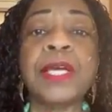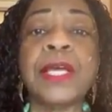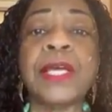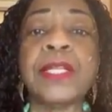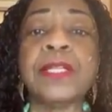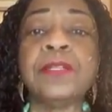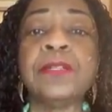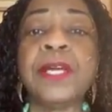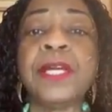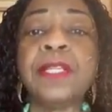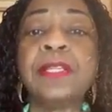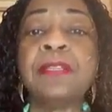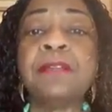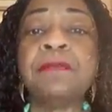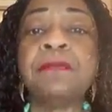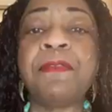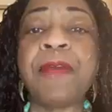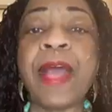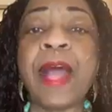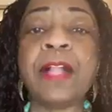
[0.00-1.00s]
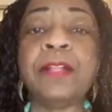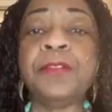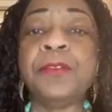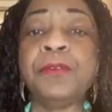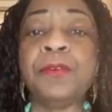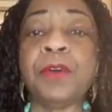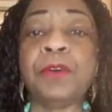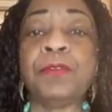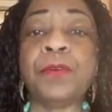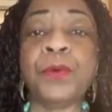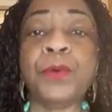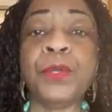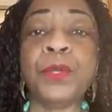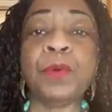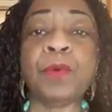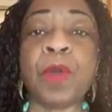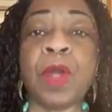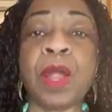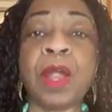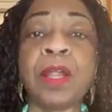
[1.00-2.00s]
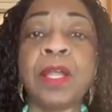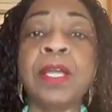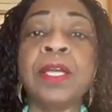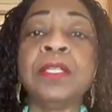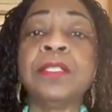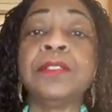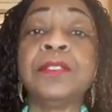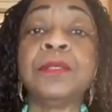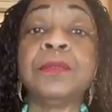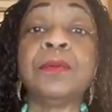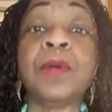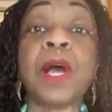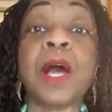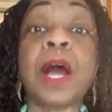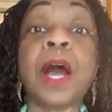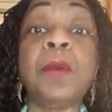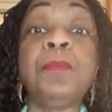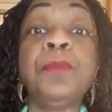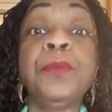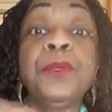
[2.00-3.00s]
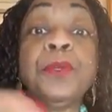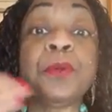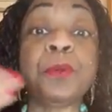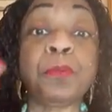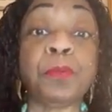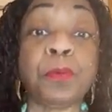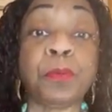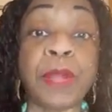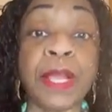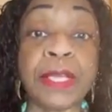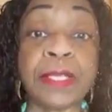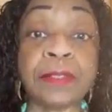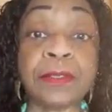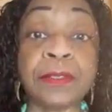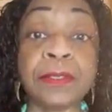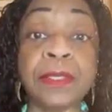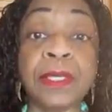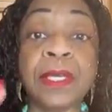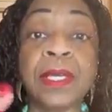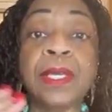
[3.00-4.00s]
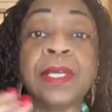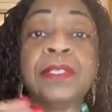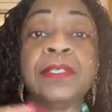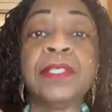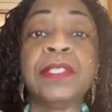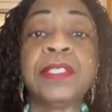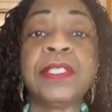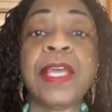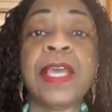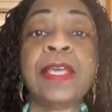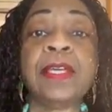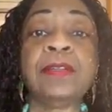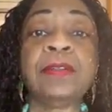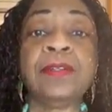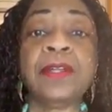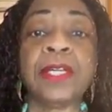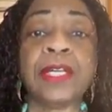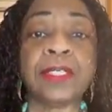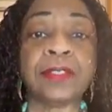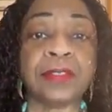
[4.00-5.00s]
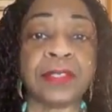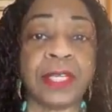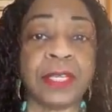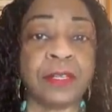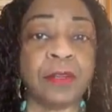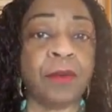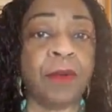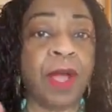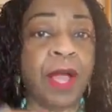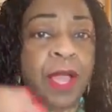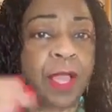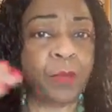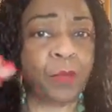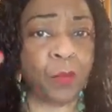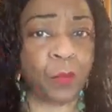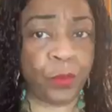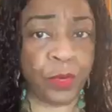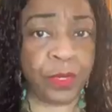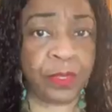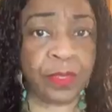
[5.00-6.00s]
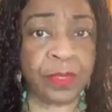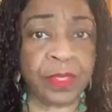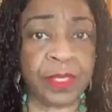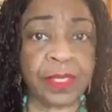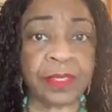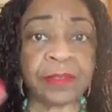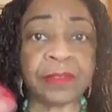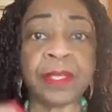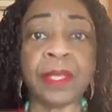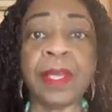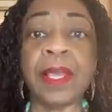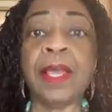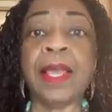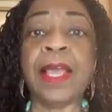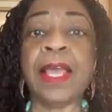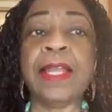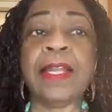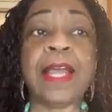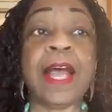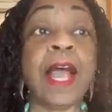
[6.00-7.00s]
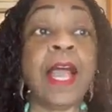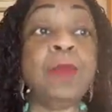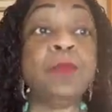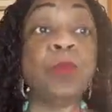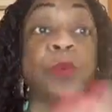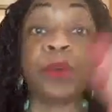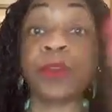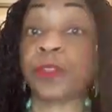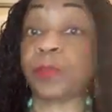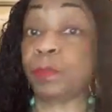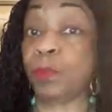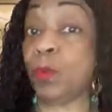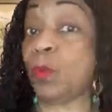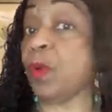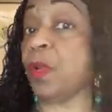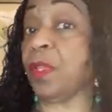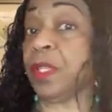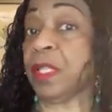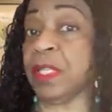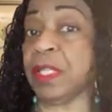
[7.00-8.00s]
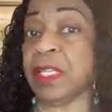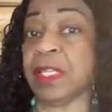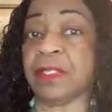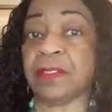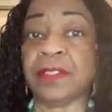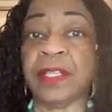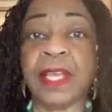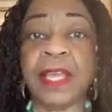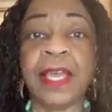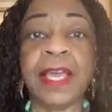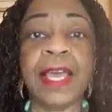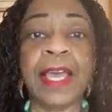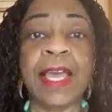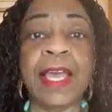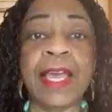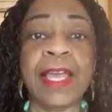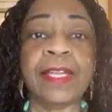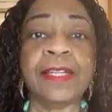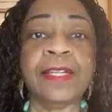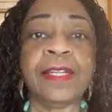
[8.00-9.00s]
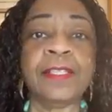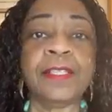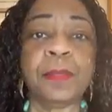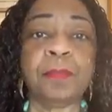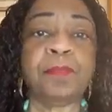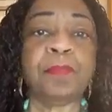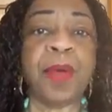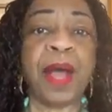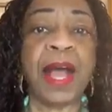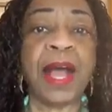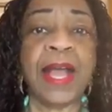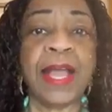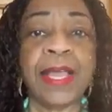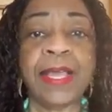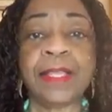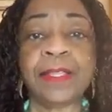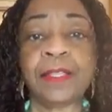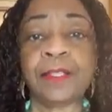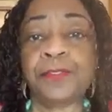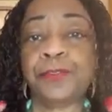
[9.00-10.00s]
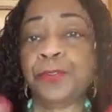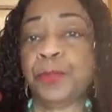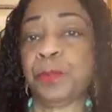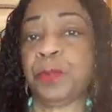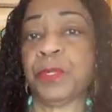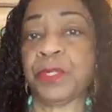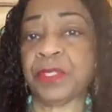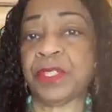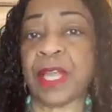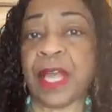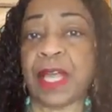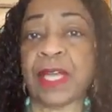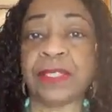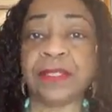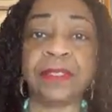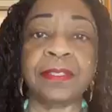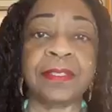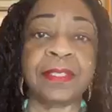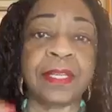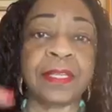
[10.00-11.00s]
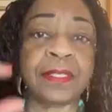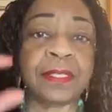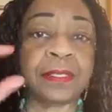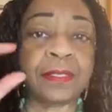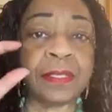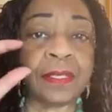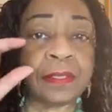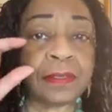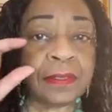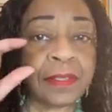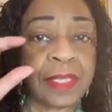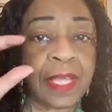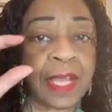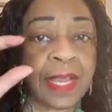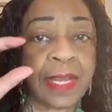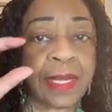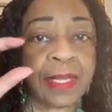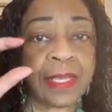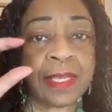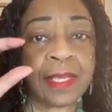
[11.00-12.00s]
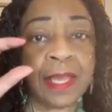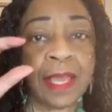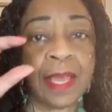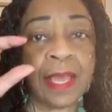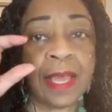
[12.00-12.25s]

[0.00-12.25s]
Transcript: look at the value of who you are, to up your price, to take a look and say, no, I'm worth this, and I'm worth more than this, and to buy the super size instead of the little tiny